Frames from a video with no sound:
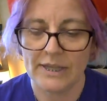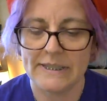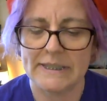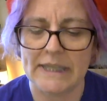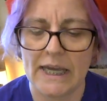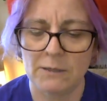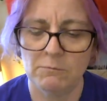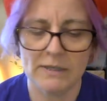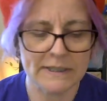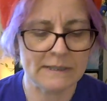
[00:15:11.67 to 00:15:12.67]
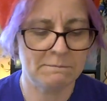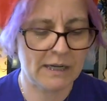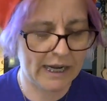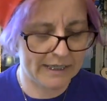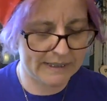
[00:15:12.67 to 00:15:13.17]
That said, what
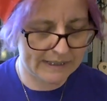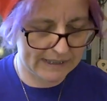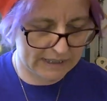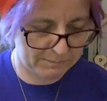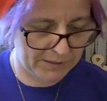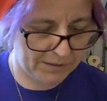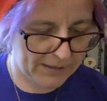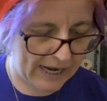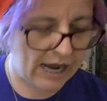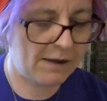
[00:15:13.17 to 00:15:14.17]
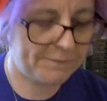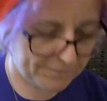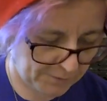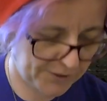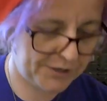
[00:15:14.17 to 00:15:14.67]
guidance does spirit have
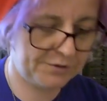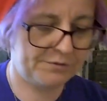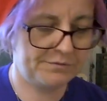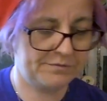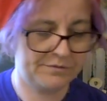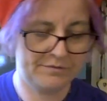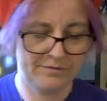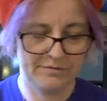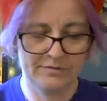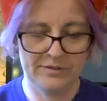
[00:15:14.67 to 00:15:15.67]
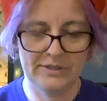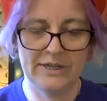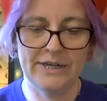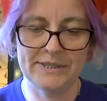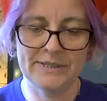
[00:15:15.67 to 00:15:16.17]
for you?
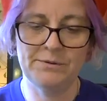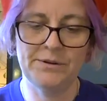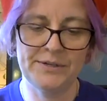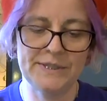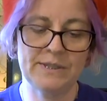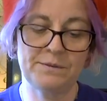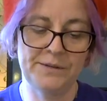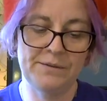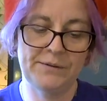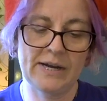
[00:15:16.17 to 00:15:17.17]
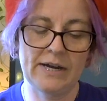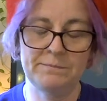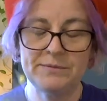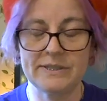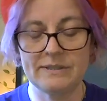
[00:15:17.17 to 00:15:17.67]
Nine of Swords, Three of
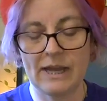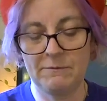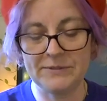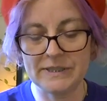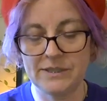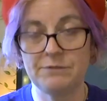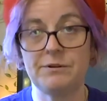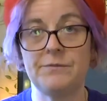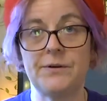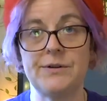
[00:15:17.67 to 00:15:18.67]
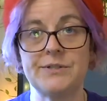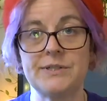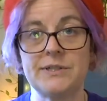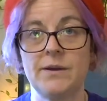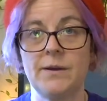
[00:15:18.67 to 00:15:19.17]
Cups. That one's in the
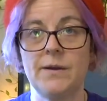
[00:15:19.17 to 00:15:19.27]
reverse.